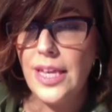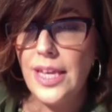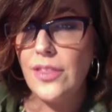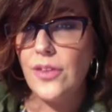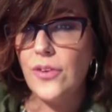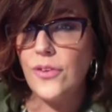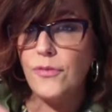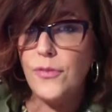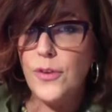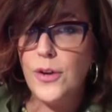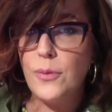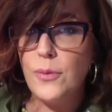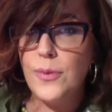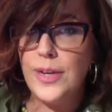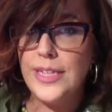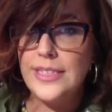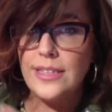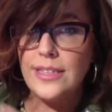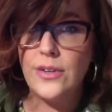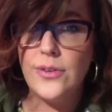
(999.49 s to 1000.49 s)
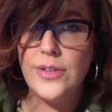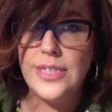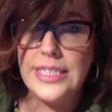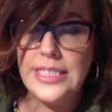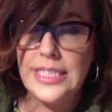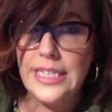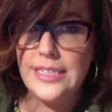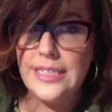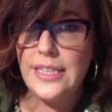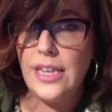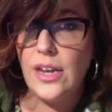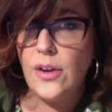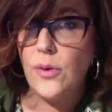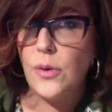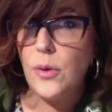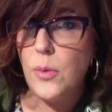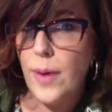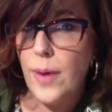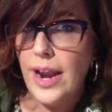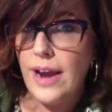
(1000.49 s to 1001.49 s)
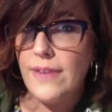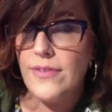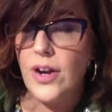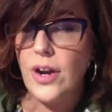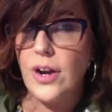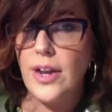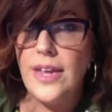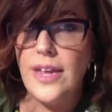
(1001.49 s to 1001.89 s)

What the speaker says: either for a reason or a season or whatever,